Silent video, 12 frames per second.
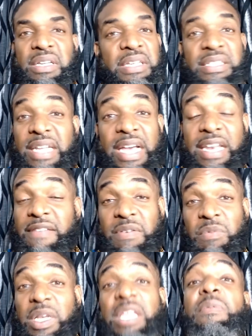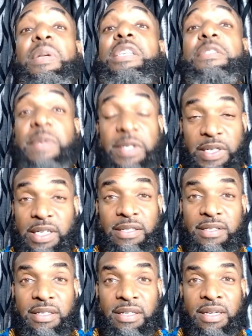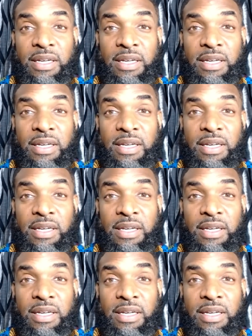is not even what he would experience.